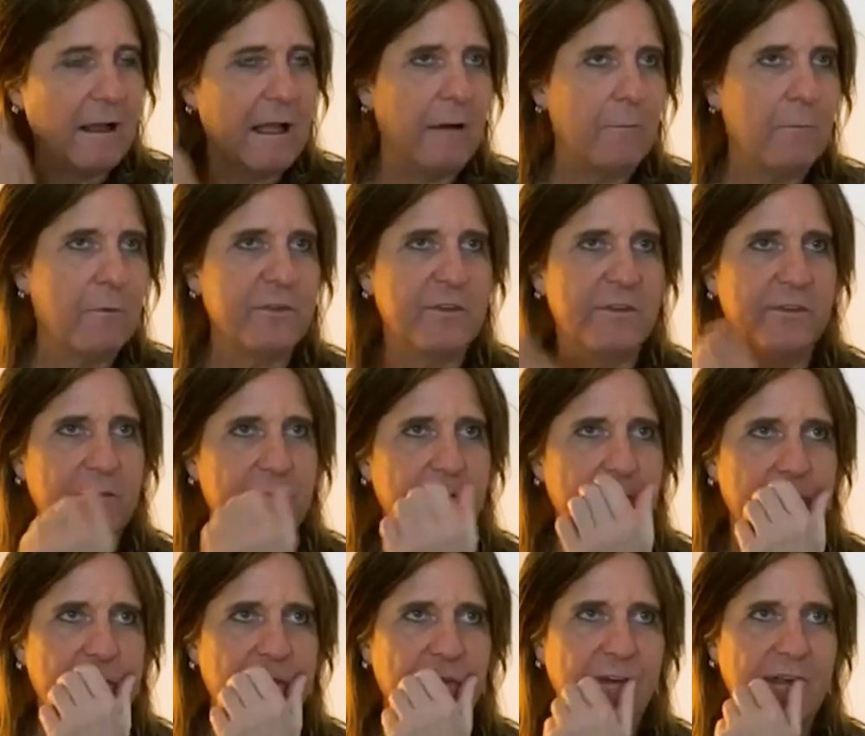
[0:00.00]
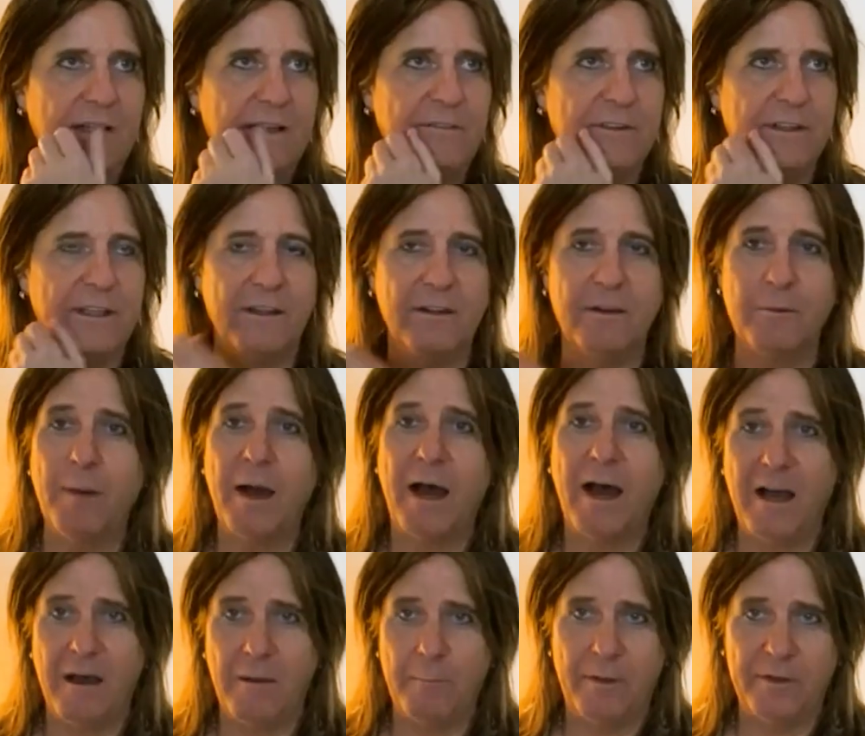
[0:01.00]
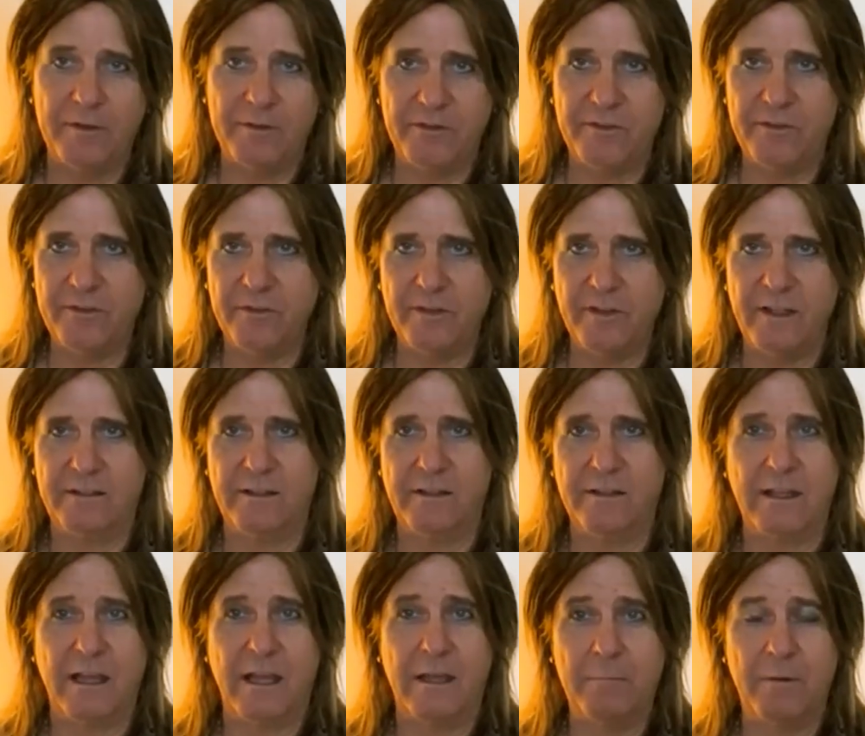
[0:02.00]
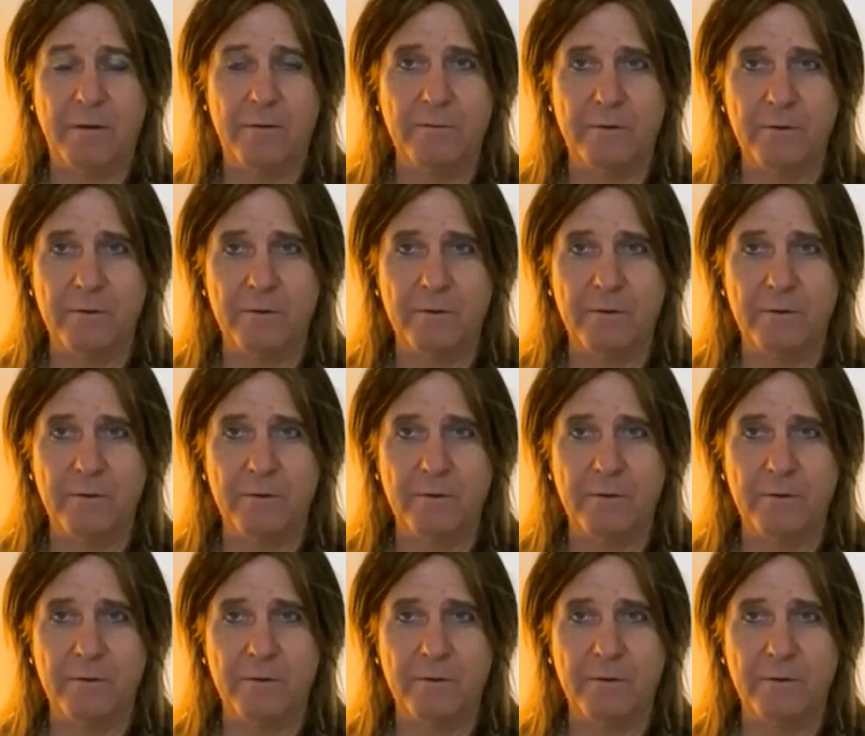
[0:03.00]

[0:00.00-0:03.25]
was living in the Bahamas at the time.